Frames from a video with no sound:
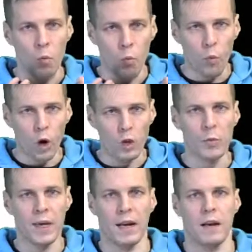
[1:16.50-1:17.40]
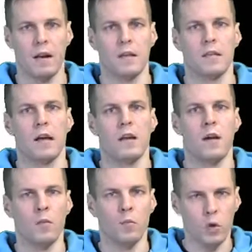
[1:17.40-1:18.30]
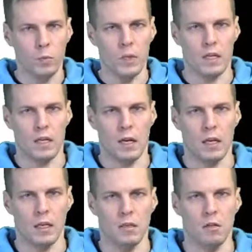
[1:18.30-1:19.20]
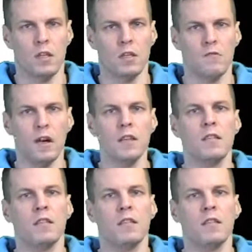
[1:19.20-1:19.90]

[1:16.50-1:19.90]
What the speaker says: what we analyze and what we study. So the strategy as a